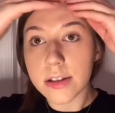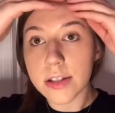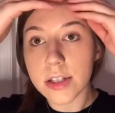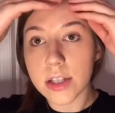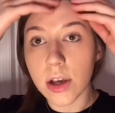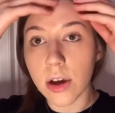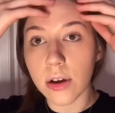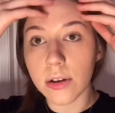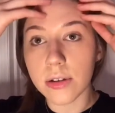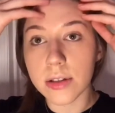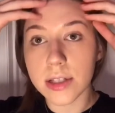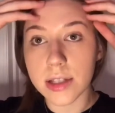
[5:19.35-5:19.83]

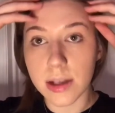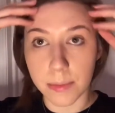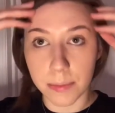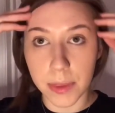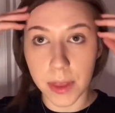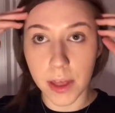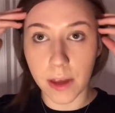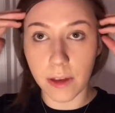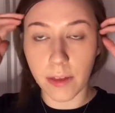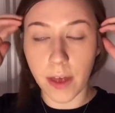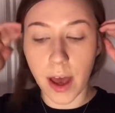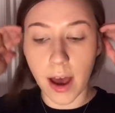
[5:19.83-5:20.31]
So
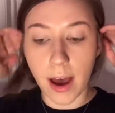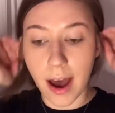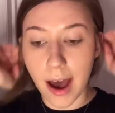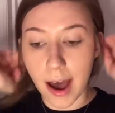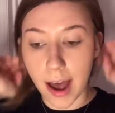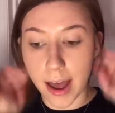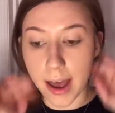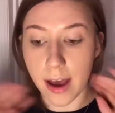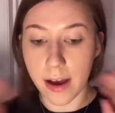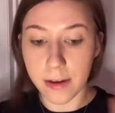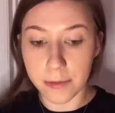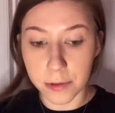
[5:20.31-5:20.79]
something that
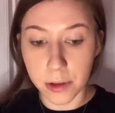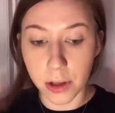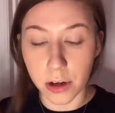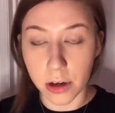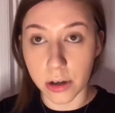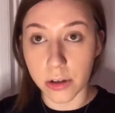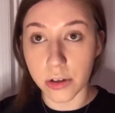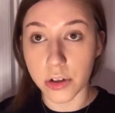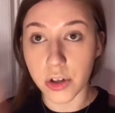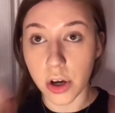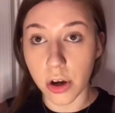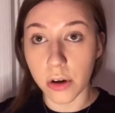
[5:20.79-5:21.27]
I have
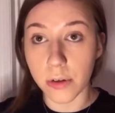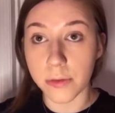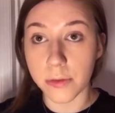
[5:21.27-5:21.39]
learned